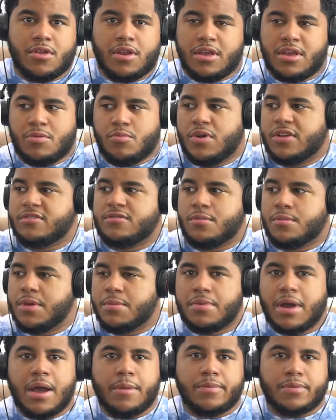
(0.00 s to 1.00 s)
He wants to be
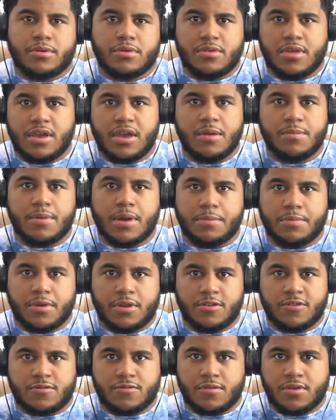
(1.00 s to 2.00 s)
popular in the hip-hop
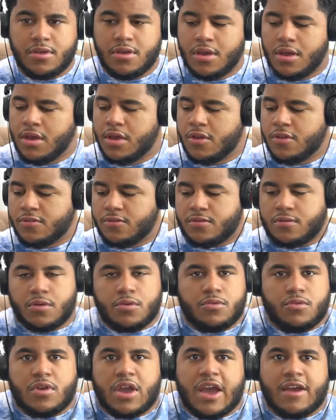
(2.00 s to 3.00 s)
industry, so
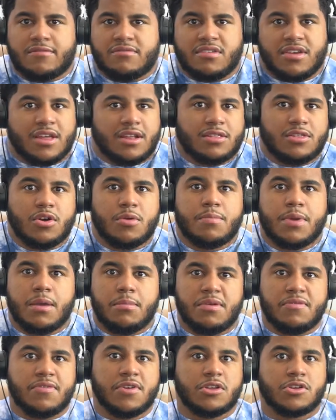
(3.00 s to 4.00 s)
you have to get a Lil
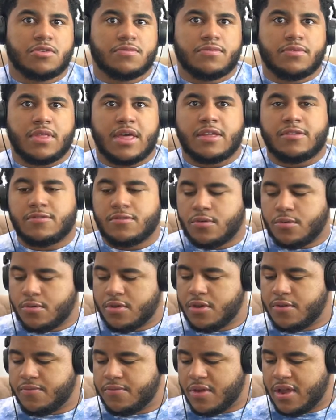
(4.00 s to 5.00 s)
Baby feature for that. So
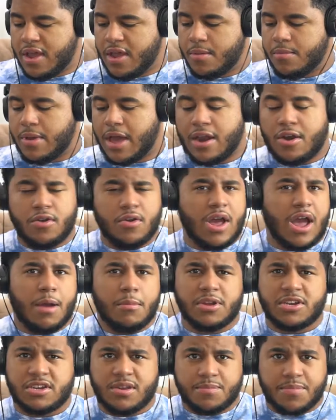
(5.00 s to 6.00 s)
good for him. I don't know how
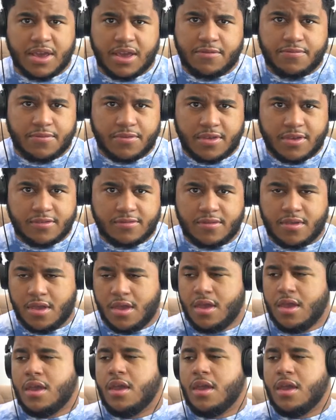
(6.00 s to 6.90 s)
much he paid for this.